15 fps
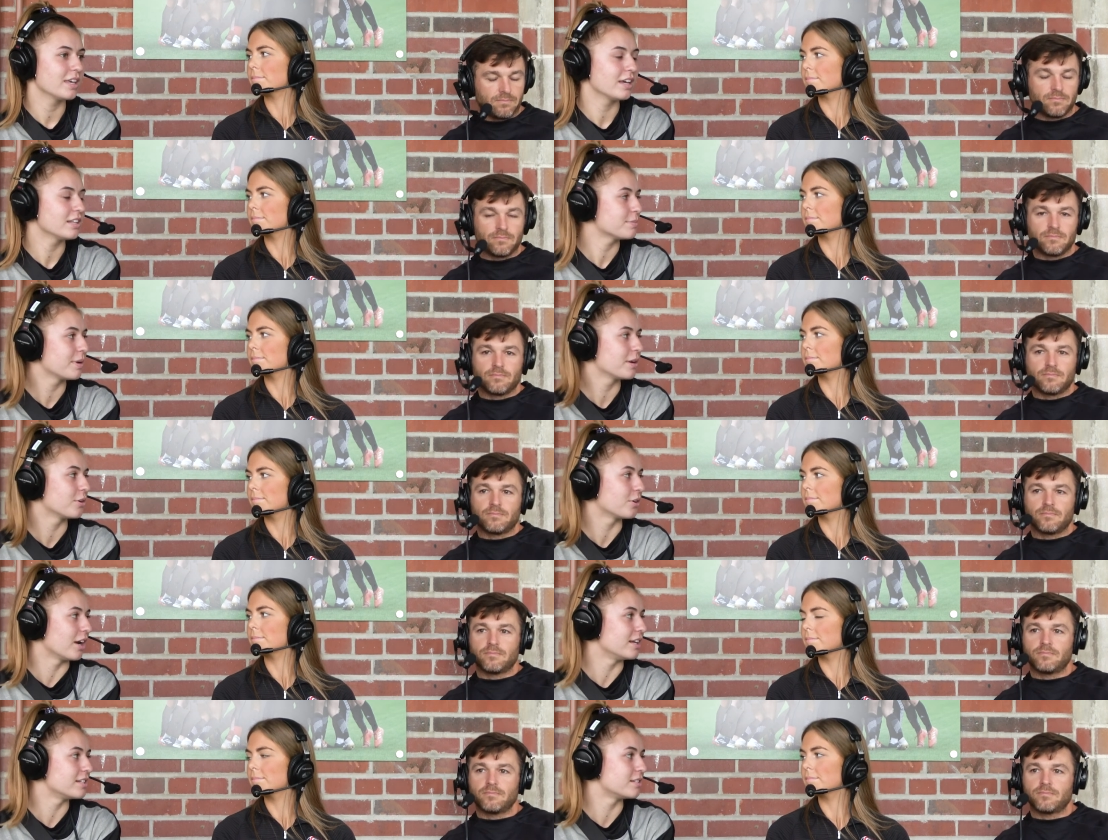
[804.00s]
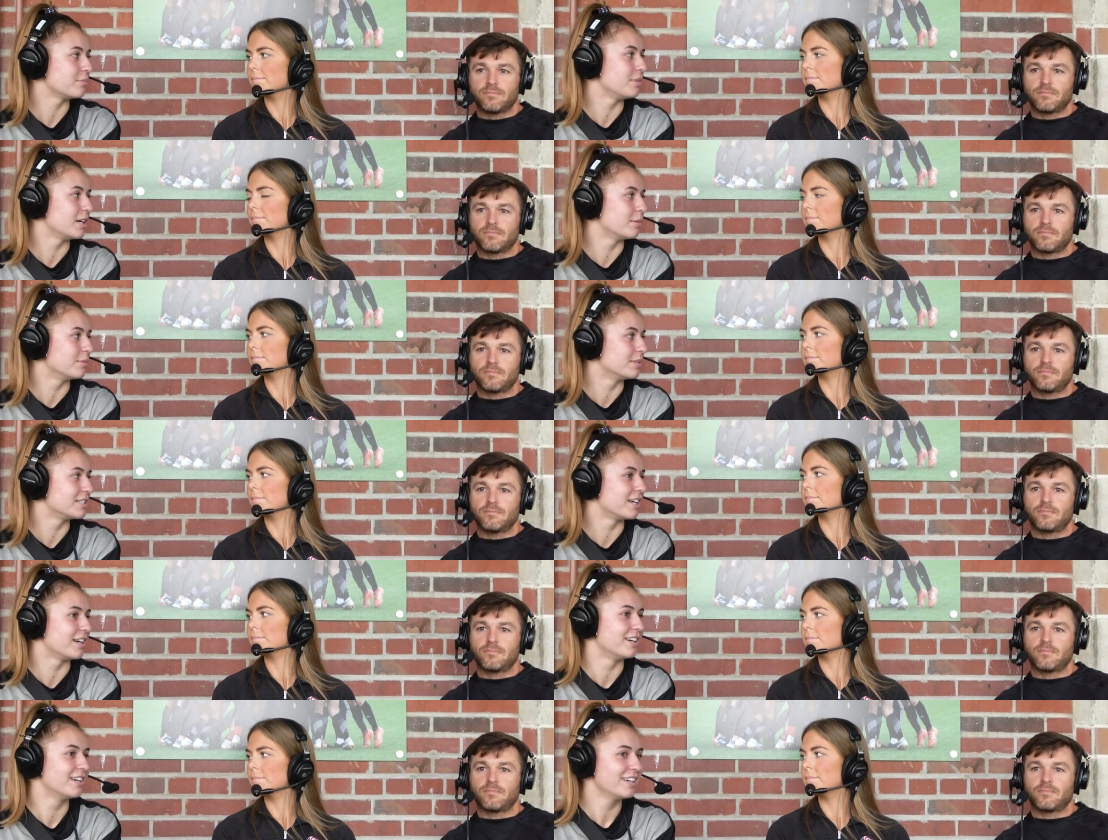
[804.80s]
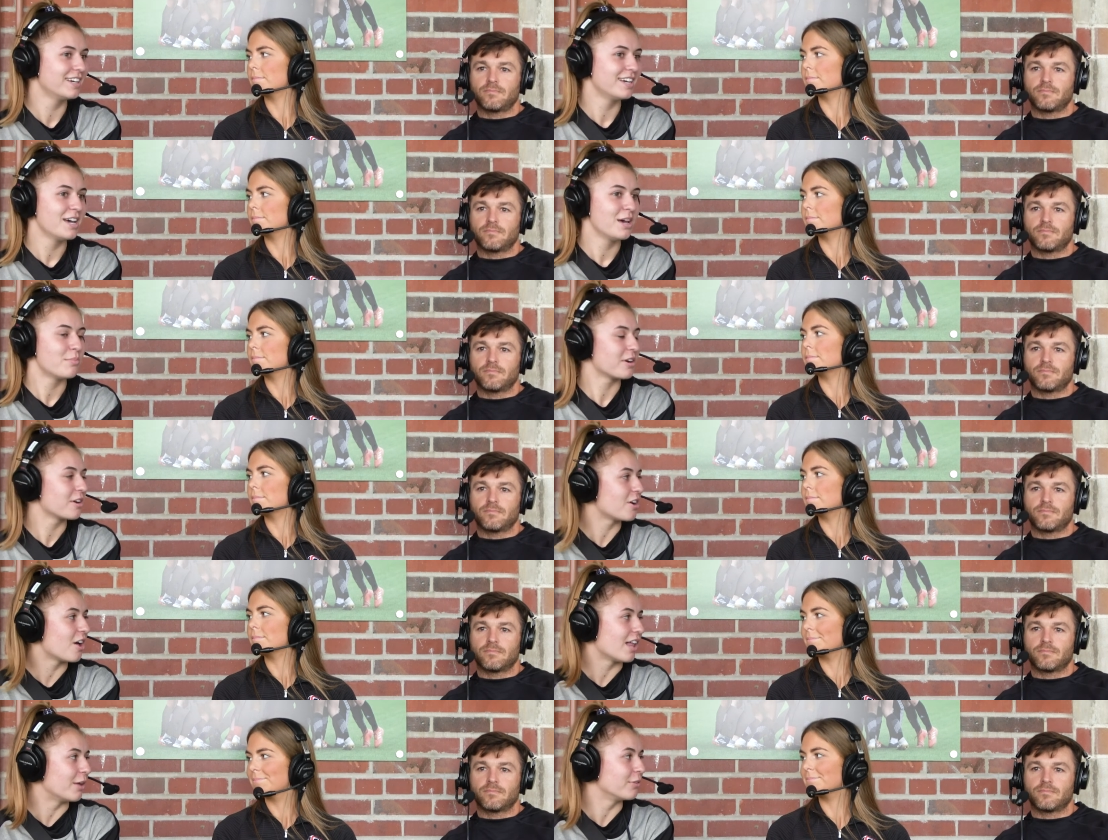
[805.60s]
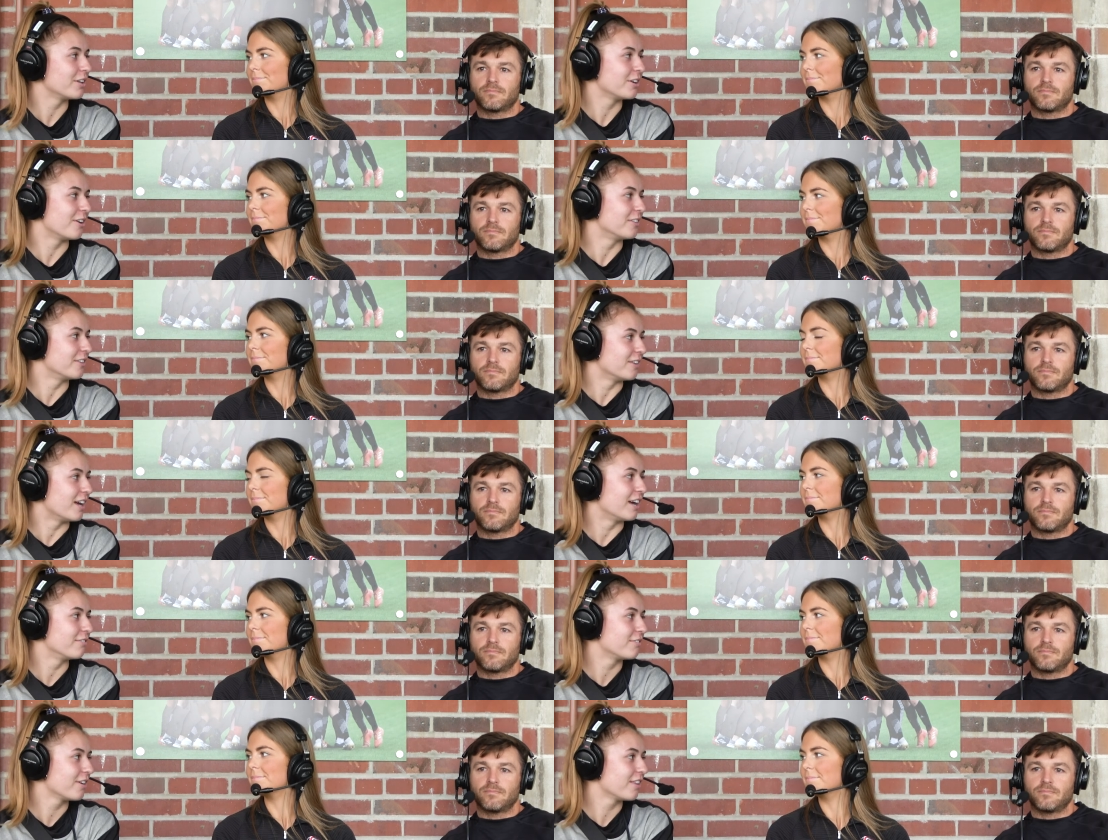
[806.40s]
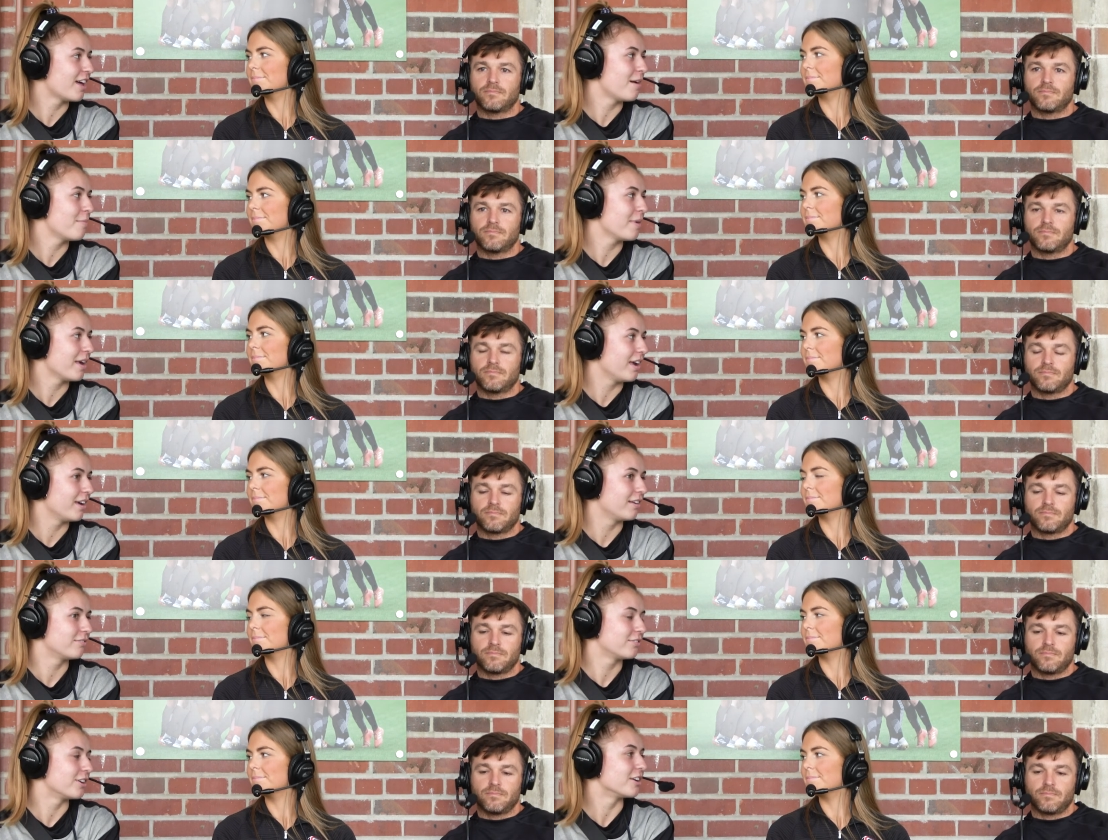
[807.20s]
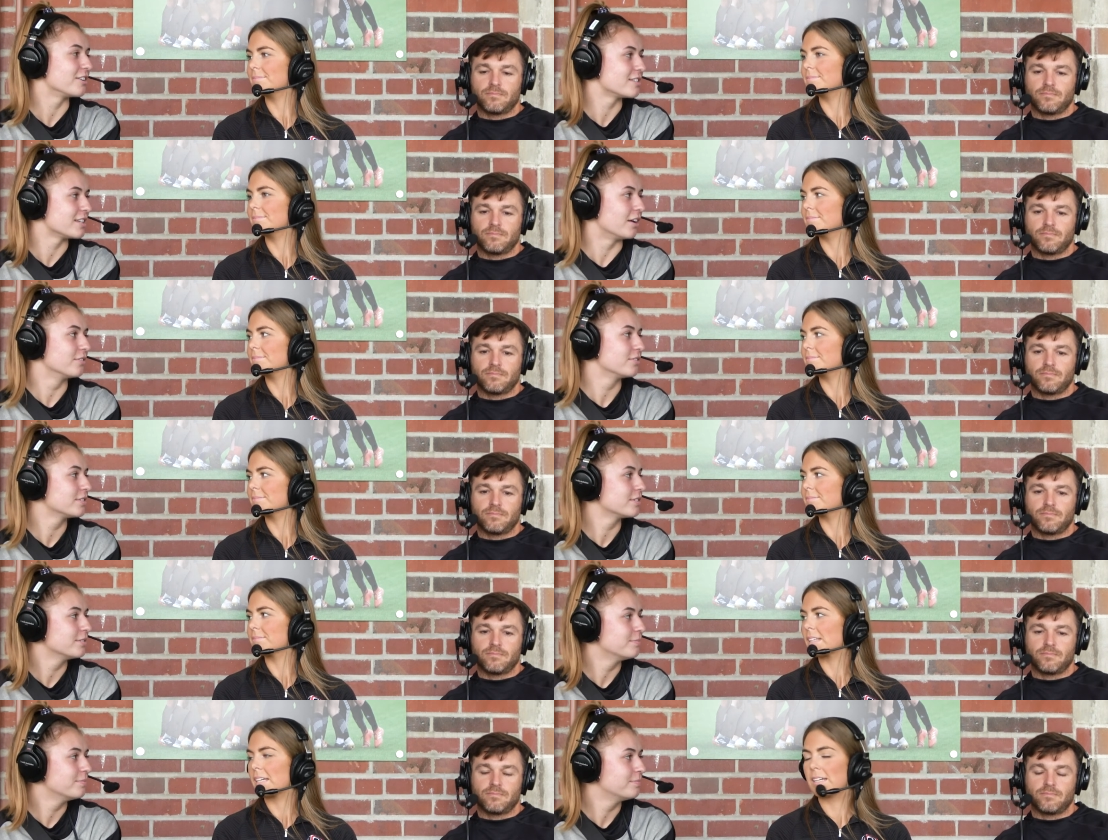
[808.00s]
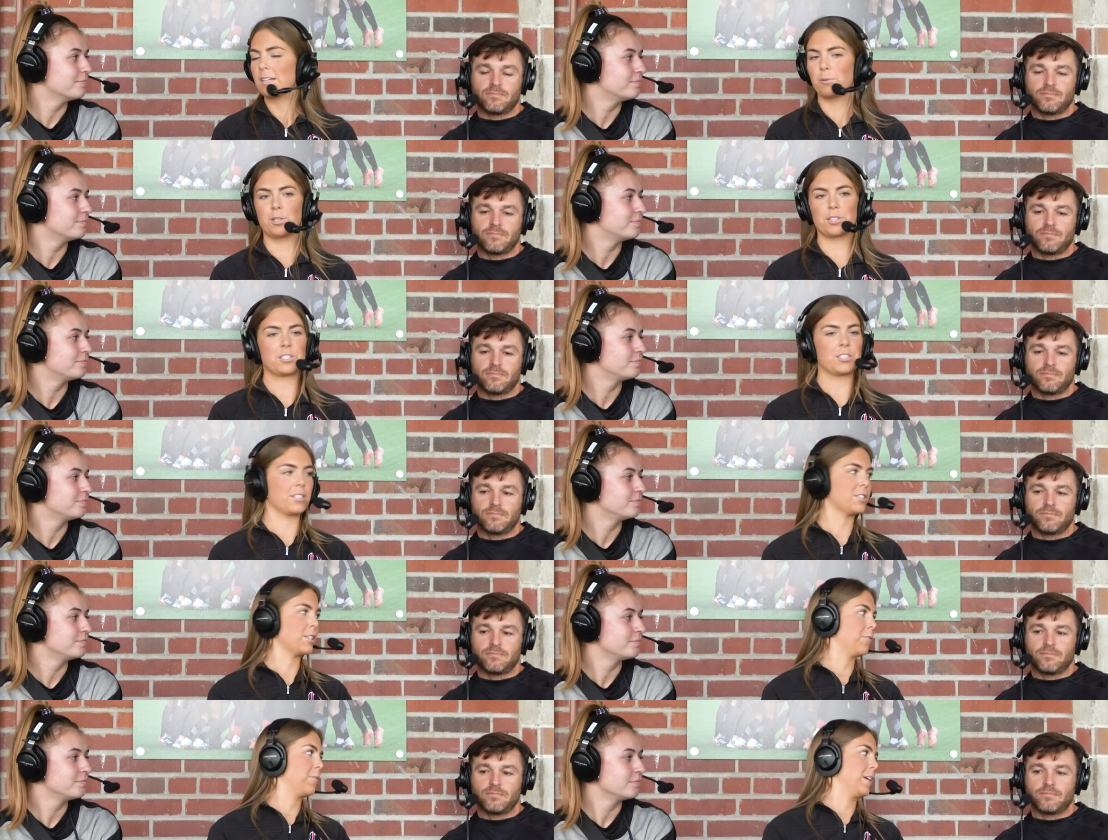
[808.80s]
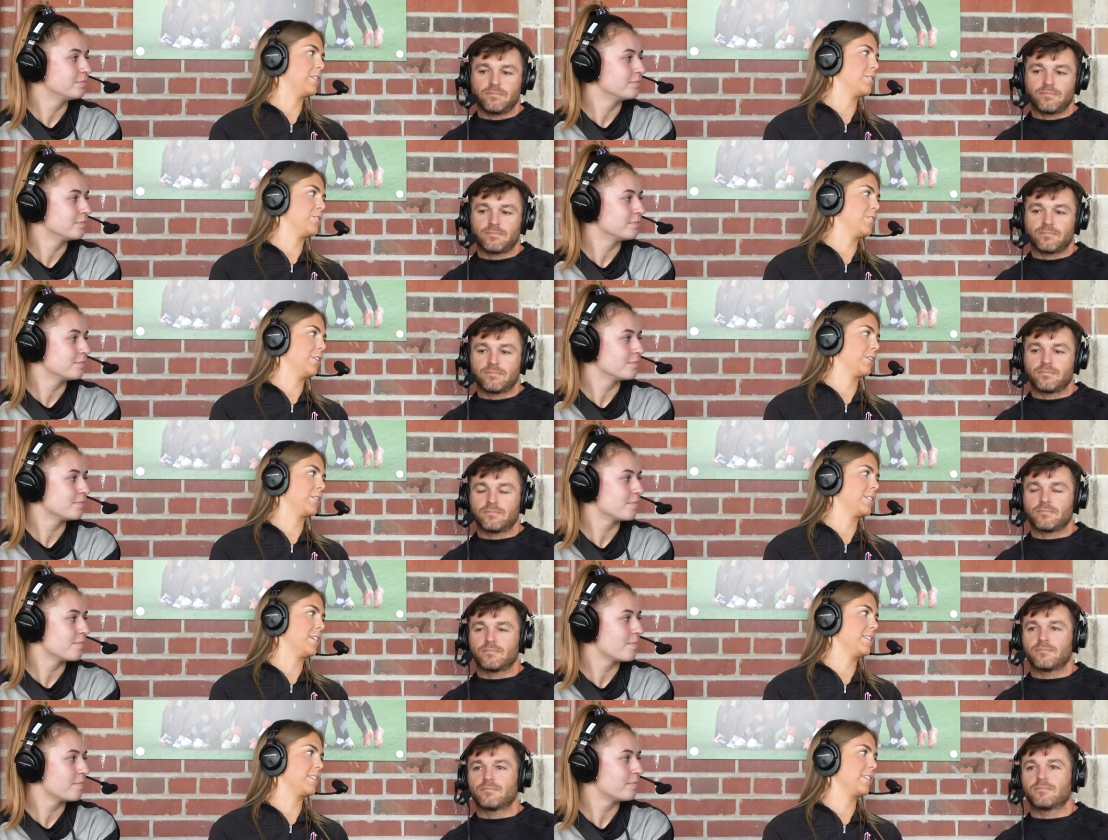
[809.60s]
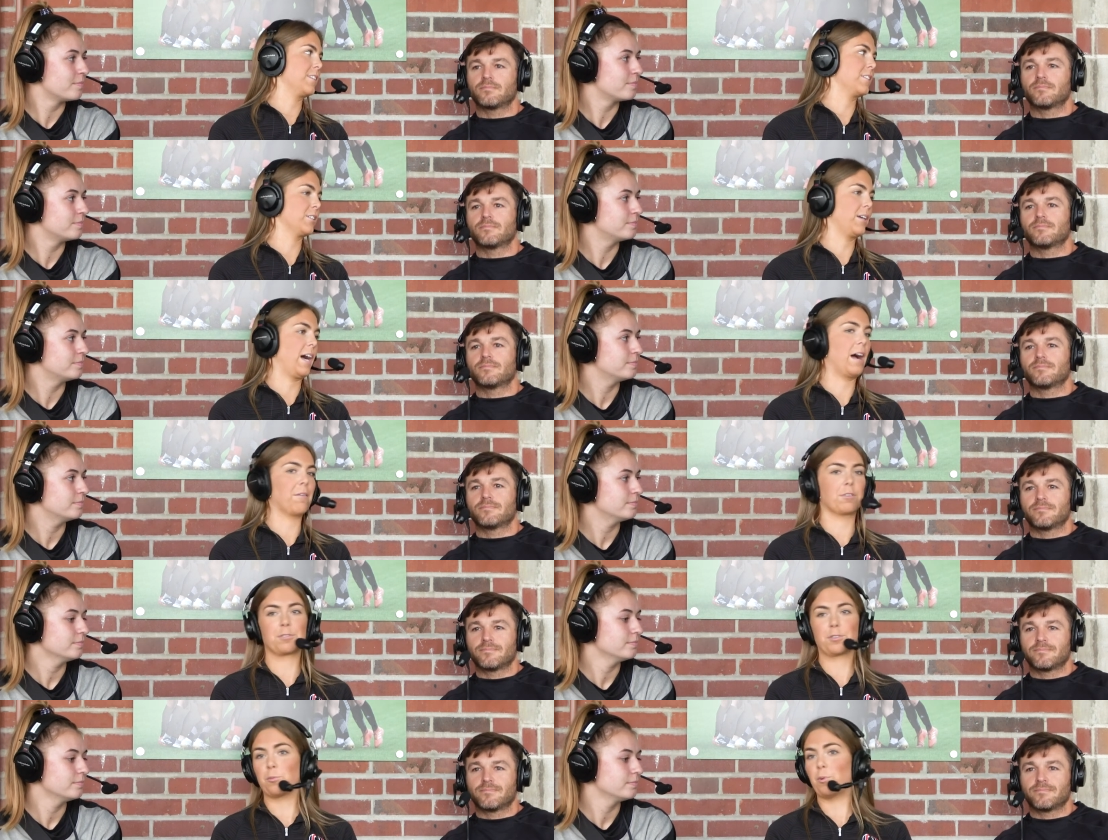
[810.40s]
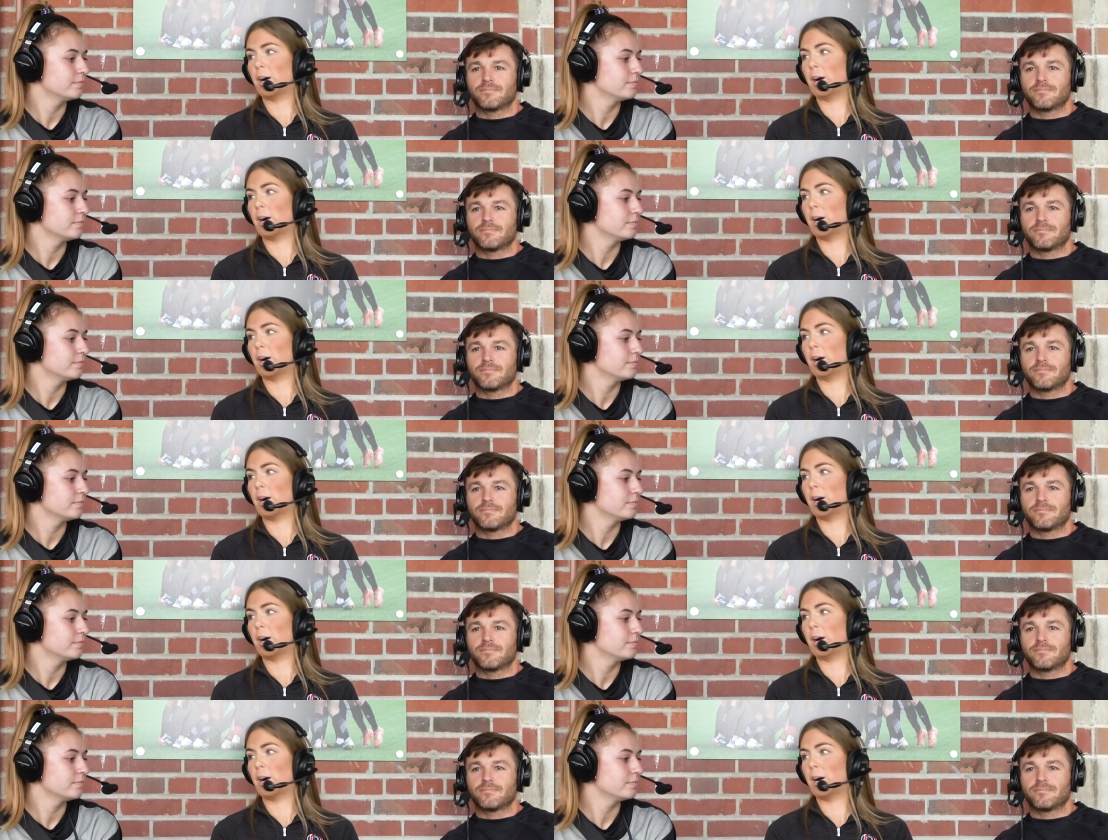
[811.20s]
Speaker 1: it's been great to be able to put it all out there on the line for them and for ourselves.
Speaker 2: Well, it's just Sophia's junior season. You still have her for,